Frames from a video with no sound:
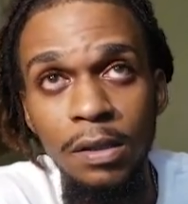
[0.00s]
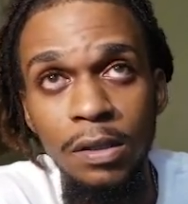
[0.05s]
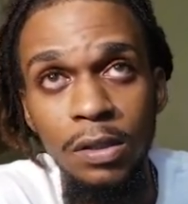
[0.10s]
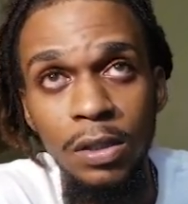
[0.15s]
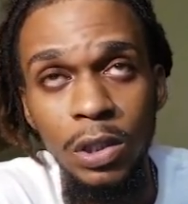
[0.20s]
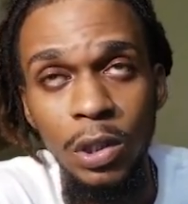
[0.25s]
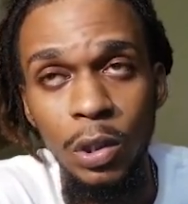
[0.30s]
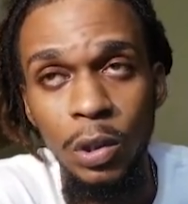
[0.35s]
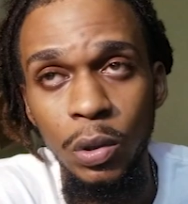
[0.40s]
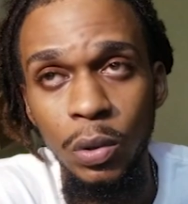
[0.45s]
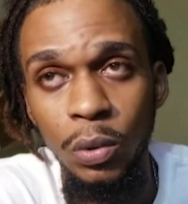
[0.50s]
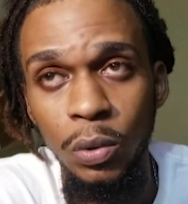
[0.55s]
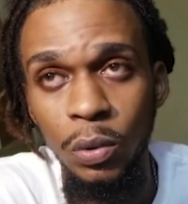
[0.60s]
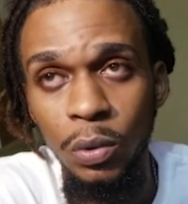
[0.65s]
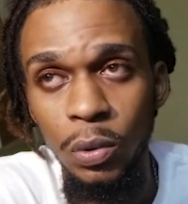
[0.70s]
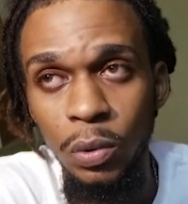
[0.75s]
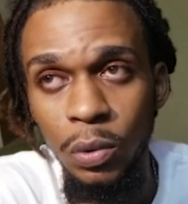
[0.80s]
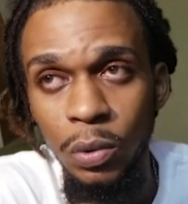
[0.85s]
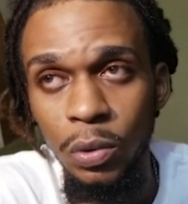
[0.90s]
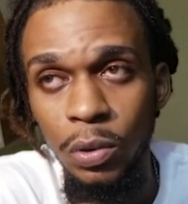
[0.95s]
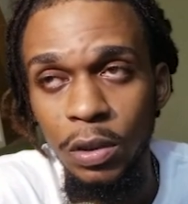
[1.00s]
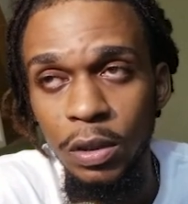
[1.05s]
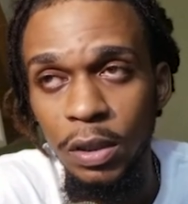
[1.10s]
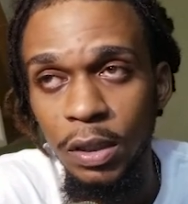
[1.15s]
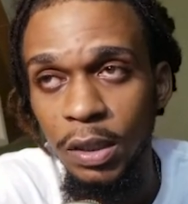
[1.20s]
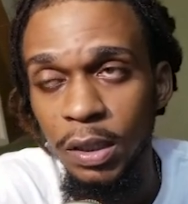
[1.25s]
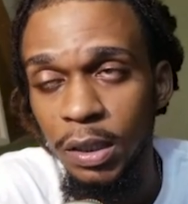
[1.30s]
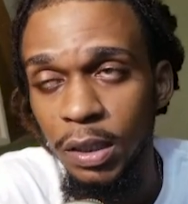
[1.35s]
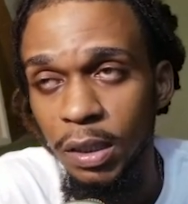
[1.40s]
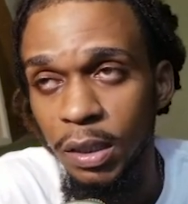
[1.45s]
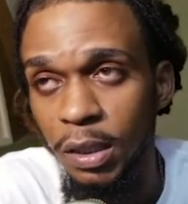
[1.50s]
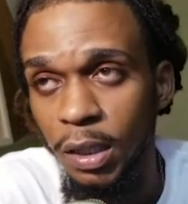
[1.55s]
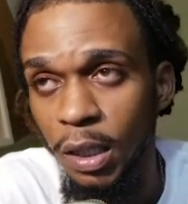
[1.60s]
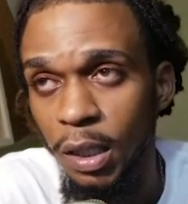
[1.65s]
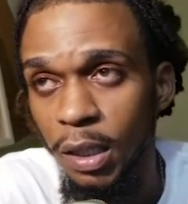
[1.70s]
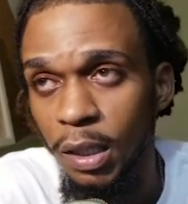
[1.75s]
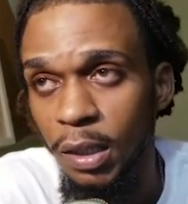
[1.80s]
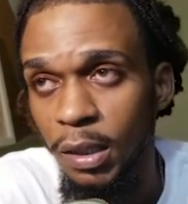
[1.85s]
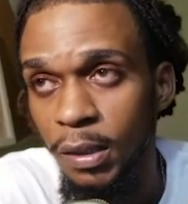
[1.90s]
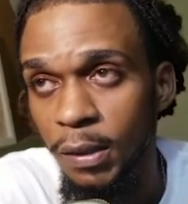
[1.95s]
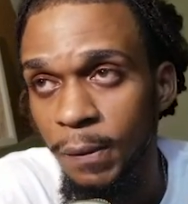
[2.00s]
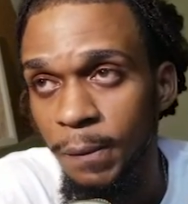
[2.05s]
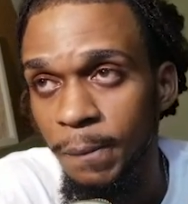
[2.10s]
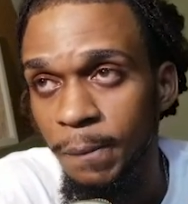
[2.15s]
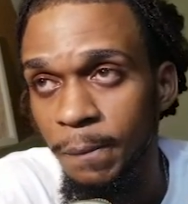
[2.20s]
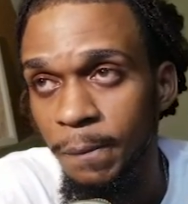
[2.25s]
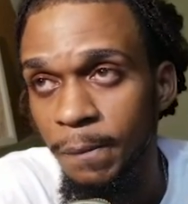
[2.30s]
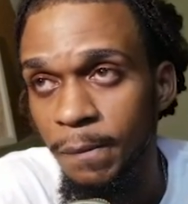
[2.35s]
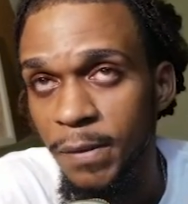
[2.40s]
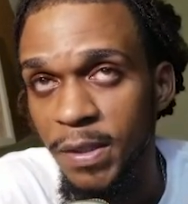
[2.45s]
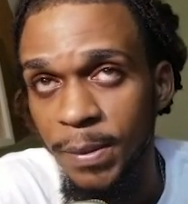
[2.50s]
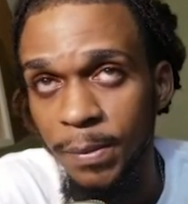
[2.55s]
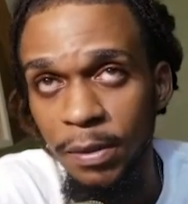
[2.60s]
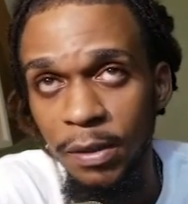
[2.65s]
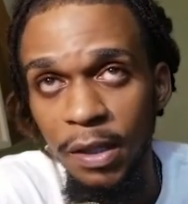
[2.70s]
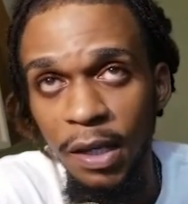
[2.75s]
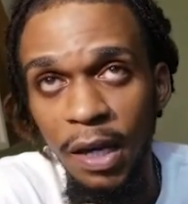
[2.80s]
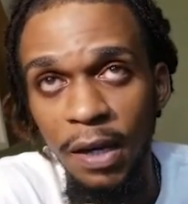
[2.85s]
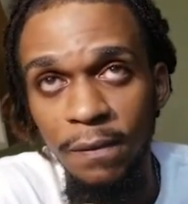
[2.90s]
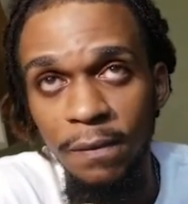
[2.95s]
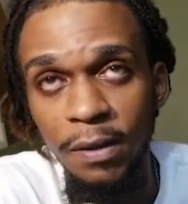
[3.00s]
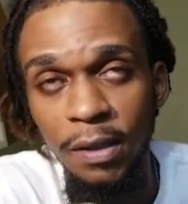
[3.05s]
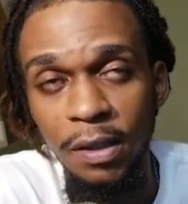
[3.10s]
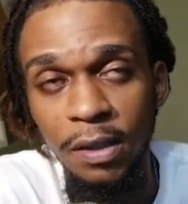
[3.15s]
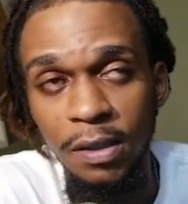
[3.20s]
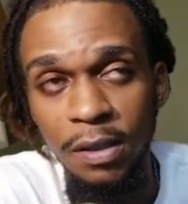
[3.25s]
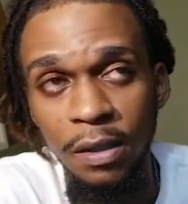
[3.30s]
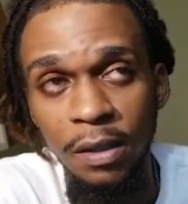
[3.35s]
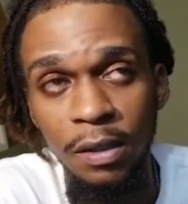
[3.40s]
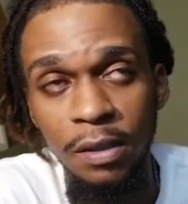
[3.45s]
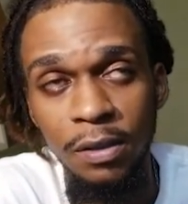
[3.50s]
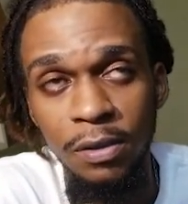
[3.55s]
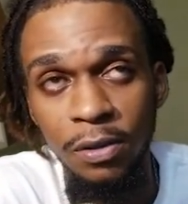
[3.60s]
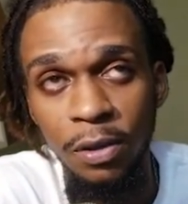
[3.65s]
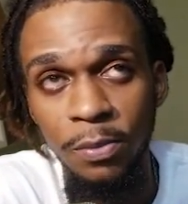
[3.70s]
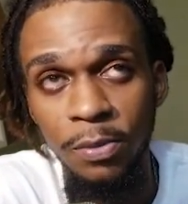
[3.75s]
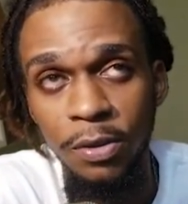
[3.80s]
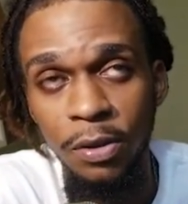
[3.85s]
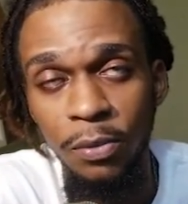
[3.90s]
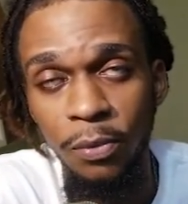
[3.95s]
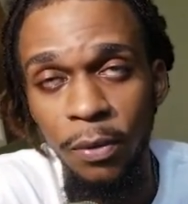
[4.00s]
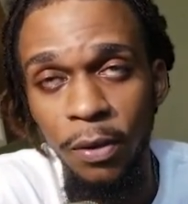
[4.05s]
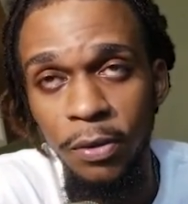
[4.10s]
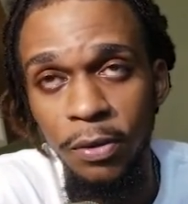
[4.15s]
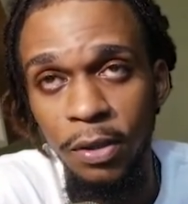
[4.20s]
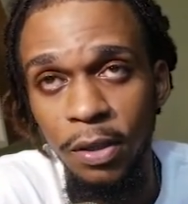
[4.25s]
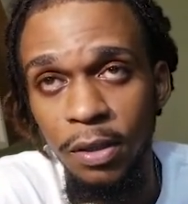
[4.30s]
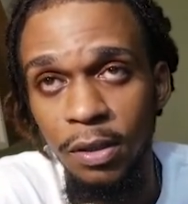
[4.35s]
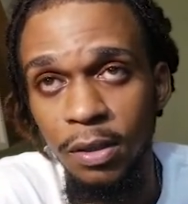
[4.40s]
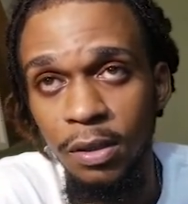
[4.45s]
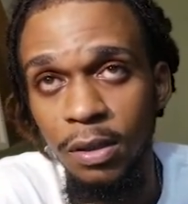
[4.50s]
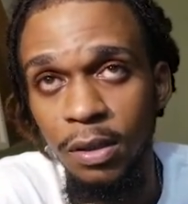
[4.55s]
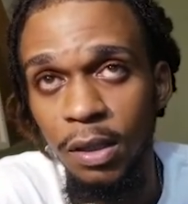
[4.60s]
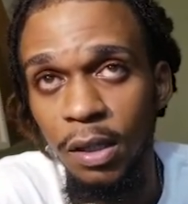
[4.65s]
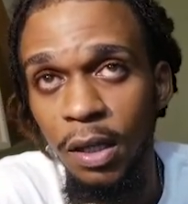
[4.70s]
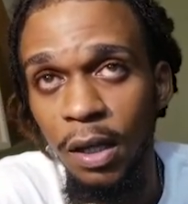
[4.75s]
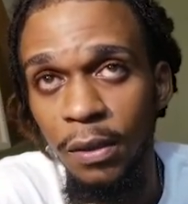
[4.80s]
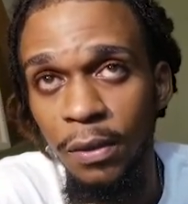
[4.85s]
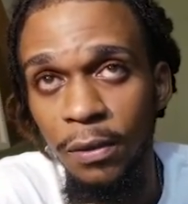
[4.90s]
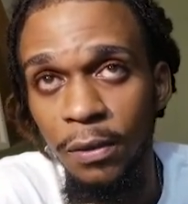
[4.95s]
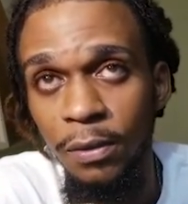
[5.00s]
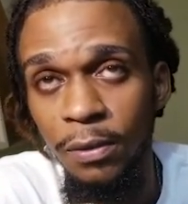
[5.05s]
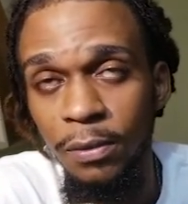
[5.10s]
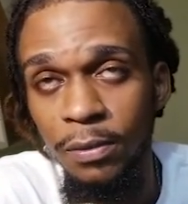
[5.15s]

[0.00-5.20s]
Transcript: So yeah. So I'm gonna have links in the description where you can get